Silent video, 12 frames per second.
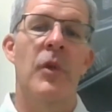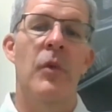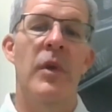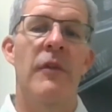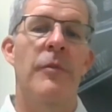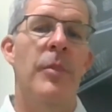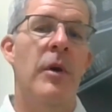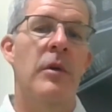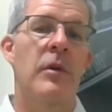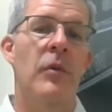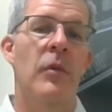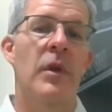we have
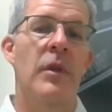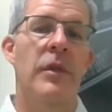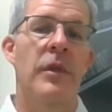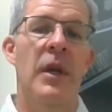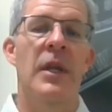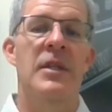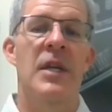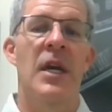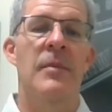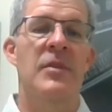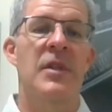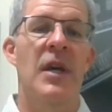partnered with and at
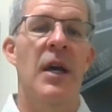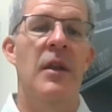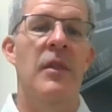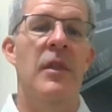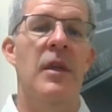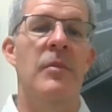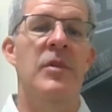times guided them